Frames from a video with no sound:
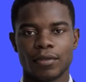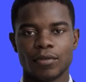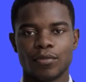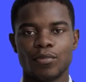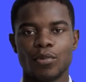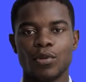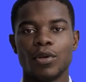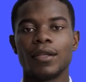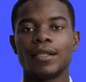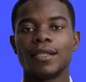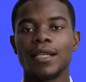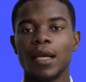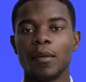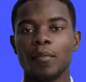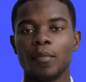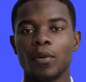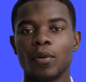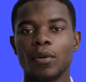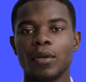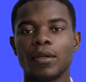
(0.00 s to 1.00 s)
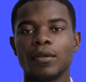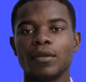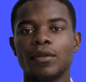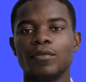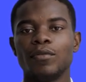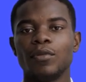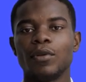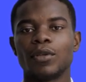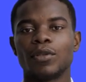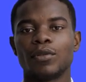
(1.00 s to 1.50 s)
For example, the
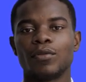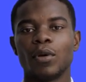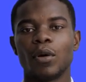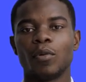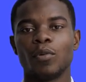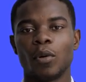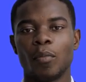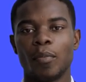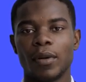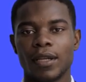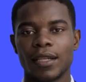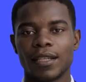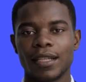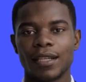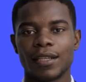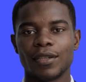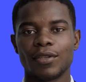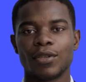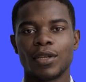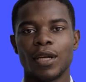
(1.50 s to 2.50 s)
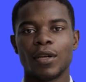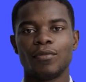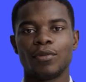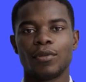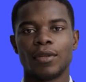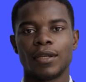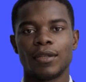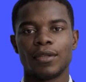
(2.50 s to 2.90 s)
first vulnerability discovered